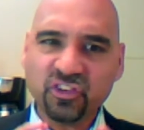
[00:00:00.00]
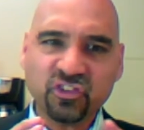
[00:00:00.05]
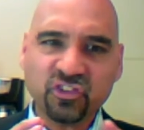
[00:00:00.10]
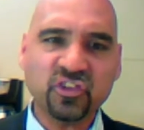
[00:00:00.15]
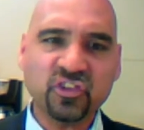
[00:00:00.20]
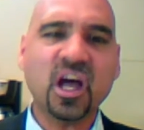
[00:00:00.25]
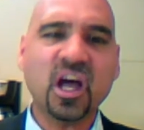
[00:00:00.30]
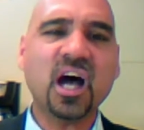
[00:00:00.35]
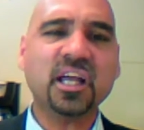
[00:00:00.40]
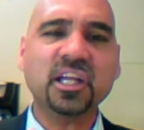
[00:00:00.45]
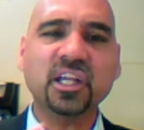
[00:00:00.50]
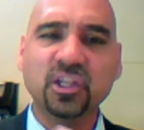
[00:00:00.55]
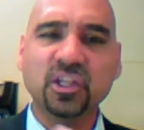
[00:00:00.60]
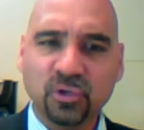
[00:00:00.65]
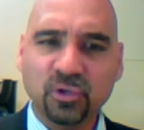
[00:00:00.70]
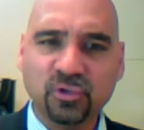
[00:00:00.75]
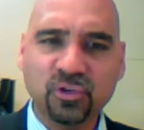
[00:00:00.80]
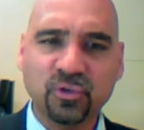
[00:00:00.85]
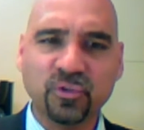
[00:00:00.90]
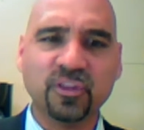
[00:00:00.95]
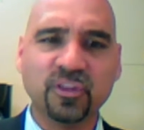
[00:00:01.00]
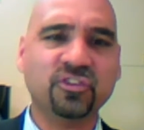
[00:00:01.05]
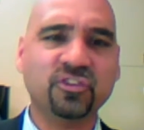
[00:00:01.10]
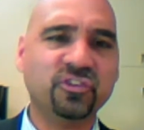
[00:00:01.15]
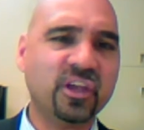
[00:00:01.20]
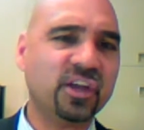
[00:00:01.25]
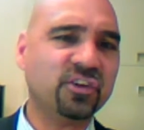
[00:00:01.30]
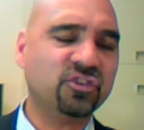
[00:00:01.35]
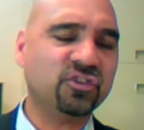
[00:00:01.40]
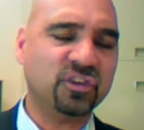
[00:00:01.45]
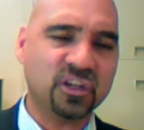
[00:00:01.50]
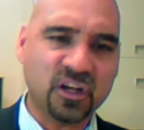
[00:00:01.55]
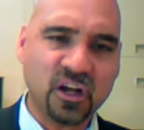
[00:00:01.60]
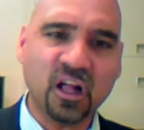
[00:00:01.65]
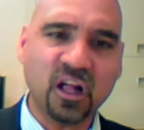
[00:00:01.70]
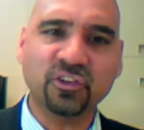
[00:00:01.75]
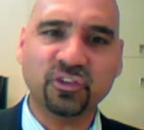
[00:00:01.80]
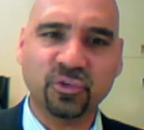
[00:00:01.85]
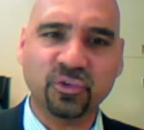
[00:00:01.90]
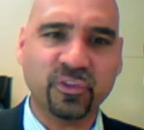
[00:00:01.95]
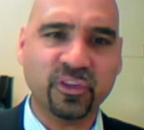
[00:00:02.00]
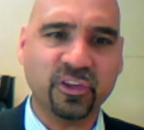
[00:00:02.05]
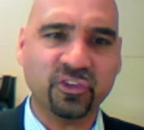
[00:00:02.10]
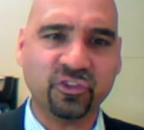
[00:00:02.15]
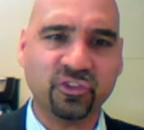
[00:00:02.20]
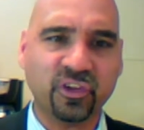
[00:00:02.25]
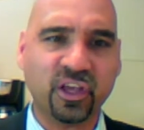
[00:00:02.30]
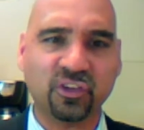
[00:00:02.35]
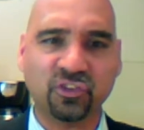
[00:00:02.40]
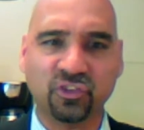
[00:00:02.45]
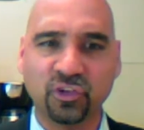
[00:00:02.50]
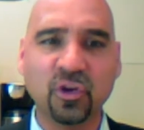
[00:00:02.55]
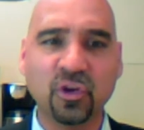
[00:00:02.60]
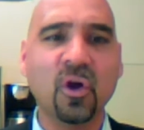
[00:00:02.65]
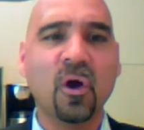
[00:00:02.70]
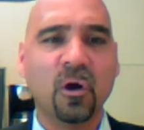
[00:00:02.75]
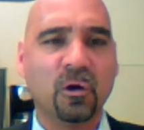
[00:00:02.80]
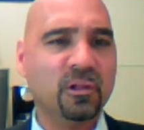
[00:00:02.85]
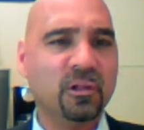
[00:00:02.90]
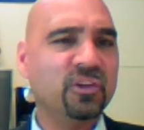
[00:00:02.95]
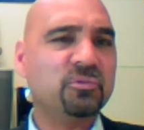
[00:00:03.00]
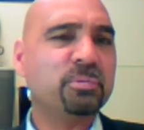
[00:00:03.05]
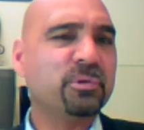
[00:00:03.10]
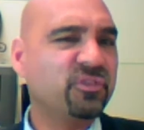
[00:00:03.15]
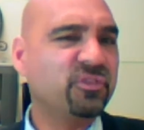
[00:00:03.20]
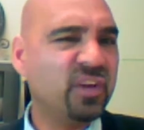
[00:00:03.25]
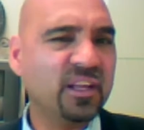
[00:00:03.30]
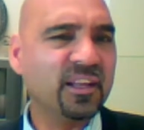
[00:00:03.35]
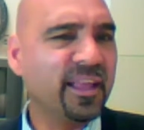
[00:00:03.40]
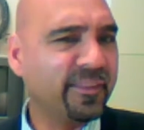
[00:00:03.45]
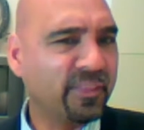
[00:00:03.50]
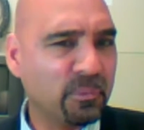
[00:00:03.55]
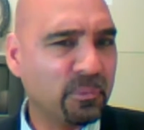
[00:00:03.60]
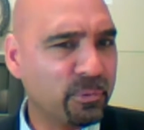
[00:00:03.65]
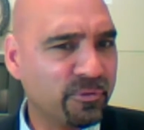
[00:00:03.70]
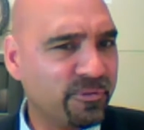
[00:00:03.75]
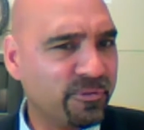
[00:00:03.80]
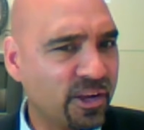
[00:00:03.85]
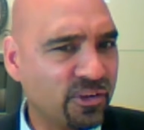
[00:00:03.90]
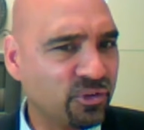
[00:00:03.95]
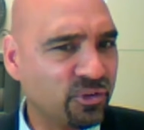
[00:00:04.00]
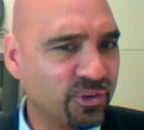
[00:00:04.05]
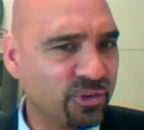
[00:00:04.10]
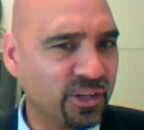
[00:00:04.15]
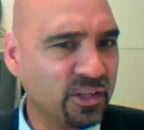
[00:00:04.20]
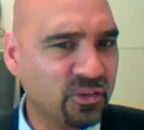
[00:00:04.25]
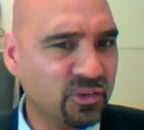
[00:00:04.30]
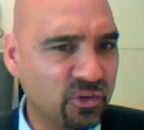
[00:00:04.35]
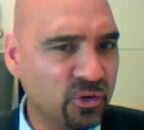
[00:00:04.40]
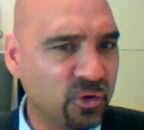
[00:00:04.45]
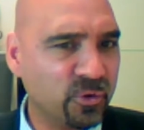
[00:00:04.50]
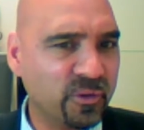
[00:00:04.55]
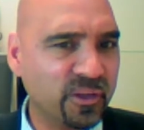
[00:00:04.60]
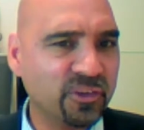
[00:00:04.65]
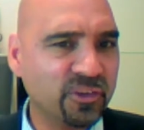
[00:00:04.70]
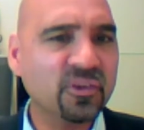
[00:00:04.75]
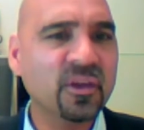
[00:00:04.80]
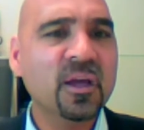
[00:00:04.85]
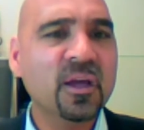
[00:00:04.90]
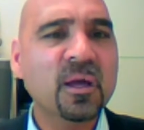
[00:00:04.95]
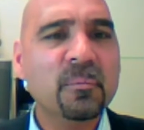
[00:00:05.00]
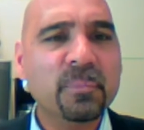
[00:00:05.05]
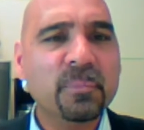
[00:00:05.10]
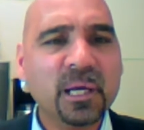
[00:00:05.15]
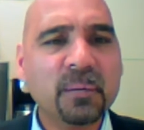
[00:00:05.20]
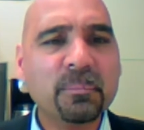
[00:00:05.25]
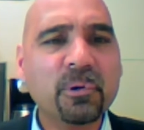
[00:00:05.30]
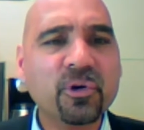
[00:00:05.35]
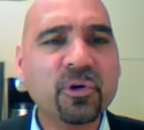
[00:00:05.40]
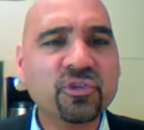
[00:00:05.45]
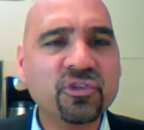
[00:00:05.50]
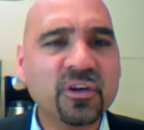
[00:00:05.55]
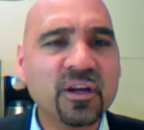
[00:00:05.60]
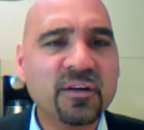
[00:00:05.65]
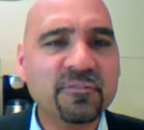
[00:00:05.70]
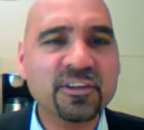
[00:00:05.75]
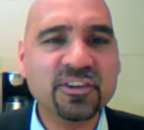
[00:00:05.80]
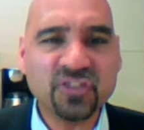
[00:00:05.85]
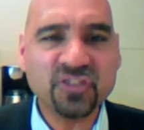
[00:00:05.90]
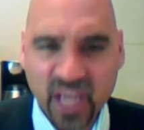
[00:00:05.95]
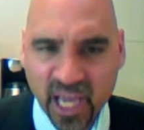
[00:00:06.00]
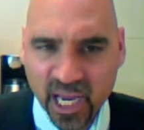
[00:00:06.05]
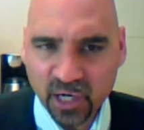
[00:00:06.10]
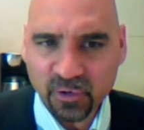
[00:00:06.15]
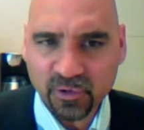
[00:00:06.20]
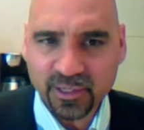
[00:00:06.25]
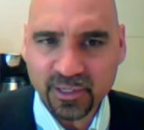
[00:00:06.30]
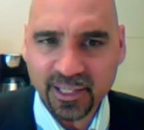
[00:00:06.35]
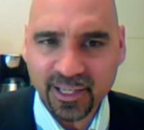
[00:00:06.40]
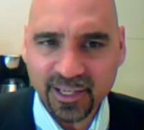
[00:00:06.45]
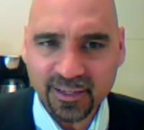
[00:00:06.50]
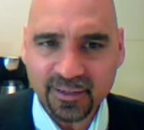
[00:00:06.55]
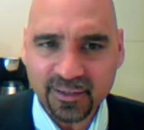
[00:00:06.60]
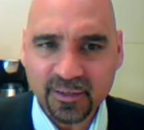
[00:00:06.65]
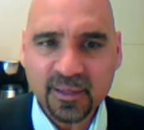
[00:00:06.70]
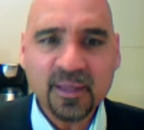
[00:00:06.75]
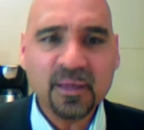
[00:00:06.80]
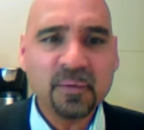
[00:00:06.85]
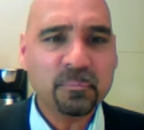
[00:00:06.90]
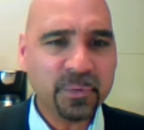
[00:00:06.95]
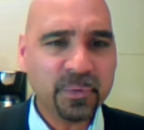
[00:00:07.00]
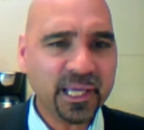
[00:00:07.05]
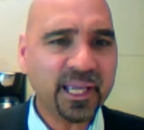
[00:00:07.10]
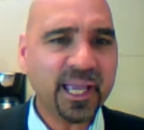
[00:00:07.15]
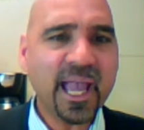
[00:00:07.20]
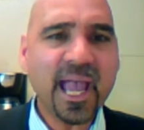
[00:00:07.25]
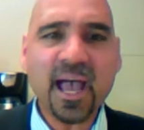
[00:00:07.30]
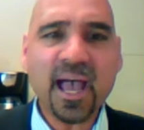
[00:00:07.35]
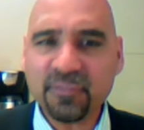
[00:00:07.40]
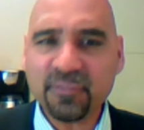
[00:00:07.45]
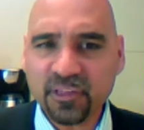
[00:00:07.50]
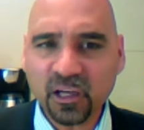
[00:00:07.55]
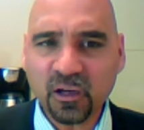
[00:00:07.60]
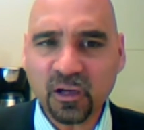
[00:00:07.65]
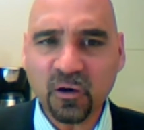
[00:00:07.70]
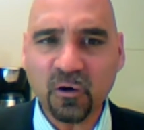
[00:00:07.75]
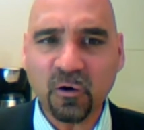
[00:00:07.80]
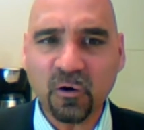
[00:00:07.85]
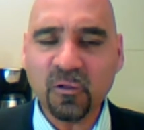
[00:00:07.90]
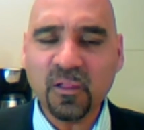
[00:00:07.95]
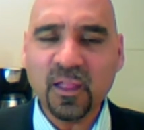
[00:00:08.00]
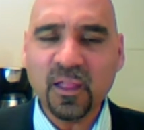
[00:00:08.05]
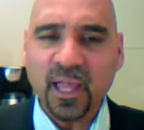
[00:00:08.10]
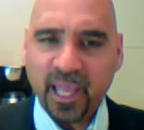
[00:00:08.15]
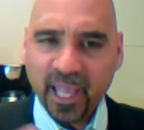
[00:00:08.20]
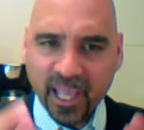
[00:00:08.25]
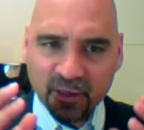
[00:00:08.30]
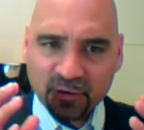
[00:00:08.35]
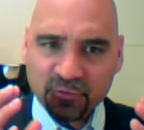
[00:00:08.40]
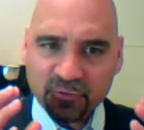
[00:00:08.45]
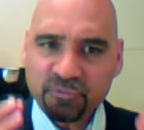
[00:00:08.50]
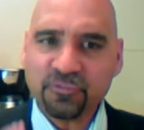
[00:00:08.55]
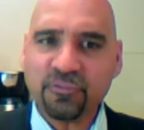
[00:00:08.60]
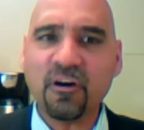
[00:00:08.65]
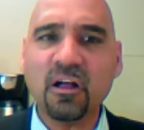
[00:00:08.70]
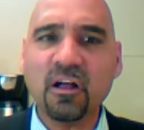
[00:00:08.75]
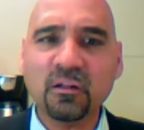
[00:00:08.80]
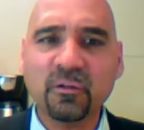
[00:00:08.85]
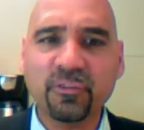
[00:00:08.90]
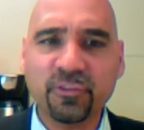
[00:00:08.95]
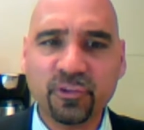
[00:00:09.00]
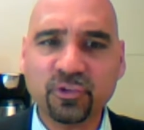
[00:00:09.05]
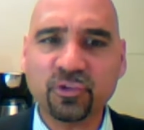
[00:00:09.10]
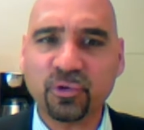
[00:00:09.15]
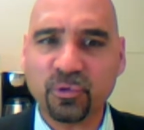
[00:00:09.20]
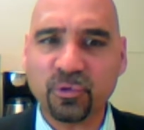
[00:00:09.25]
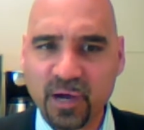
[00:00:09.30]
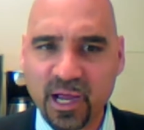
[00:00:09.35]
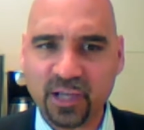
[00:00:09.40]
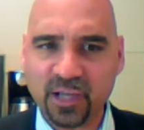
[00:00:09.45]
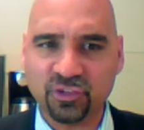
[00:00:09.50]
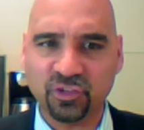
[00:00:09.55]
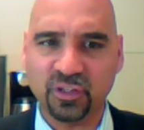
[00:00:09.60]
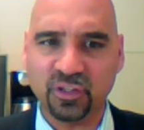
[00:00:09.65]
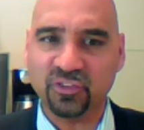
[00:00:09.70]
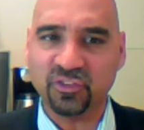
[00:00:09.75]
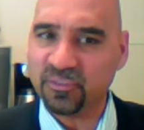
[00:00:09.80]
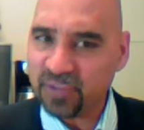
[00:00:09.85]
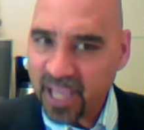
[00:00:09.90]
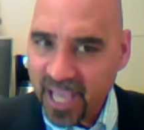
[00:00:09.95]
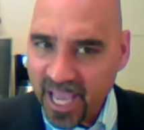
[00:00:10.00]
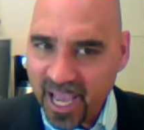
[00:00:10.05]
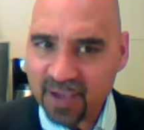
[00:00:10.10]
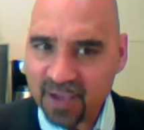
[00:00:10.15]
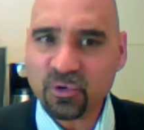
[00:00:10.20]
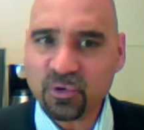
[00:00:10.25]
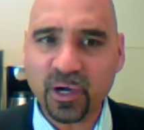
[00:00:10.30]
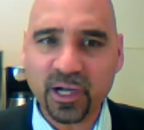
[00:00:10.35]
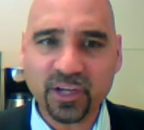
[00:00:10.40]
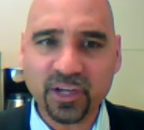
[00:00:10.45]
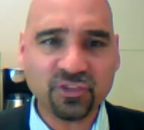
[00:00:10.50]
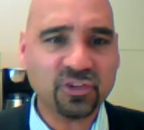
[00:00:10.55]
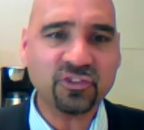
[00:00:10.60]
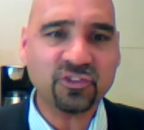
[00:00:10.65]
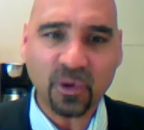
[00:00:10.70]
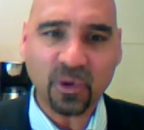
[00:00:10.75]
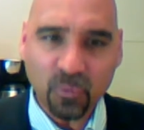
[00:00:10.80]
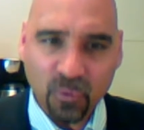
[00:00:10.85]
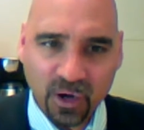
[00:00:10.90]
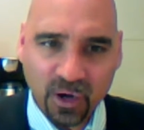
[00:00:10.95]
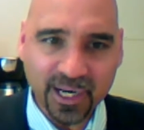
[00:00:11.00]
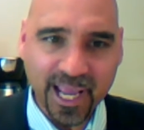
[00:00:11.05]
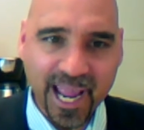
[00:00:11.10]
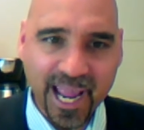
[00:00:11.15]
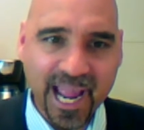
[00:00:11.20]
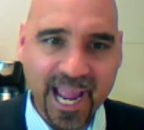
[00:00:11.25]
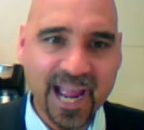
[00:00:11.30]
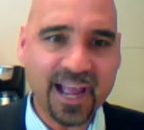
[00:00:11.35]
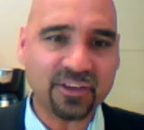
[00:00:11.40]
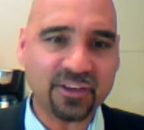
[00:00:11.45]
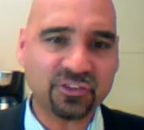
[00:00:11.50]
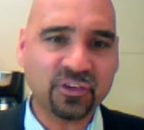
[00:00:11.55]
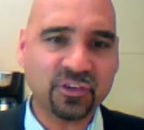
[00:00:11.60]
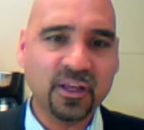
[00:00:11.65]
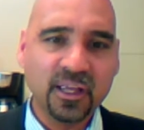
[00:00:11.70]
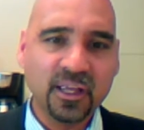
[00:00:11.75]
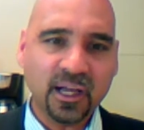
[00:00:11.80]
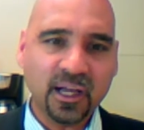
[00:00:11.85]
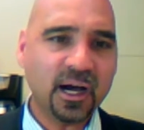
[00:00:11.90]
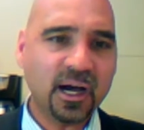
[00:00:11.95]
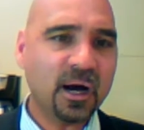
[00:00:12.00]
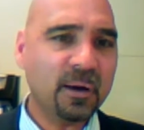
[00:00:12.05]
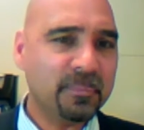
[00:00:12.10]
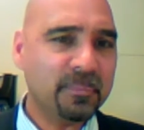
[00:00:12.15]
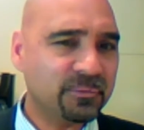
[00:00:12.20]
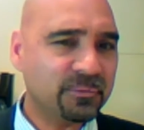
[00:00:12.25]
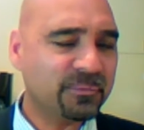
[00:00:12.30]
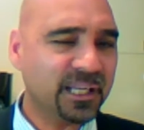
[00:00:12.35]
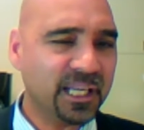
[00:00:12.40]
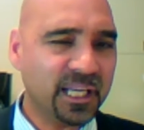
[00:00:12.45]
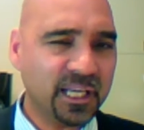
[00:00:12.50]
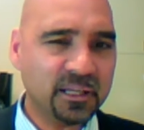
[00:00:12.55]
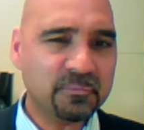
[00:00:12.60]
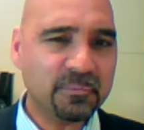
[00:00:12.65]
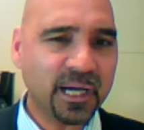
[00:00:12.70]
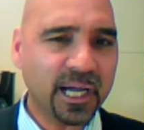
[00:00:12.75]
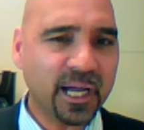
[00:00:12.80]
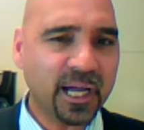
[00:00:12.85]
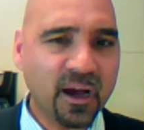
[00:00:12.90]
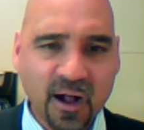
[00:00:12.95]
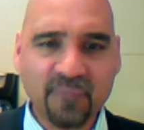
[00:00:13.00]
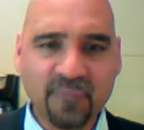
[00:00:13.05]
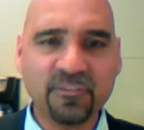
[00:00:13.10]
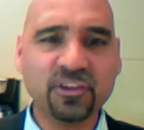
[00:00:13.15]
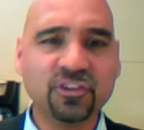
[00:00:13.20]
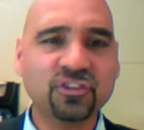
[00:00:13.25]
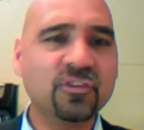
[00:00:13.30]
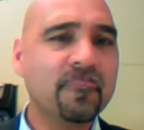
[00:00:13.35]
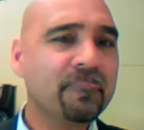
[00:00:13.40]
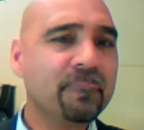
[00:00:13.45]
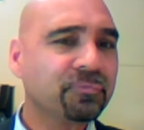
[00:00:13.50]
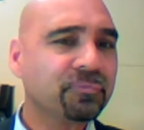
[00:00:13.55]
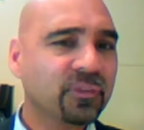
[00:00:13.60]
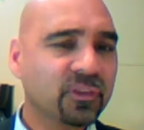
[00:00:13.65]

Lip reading: That's what I want for you. This is not a you do this section and I'll do this section. Or let's pretend like the professor didn't do this. Be a person of integrity, be ethical, and follow the directions. If you have questions, I want to ask.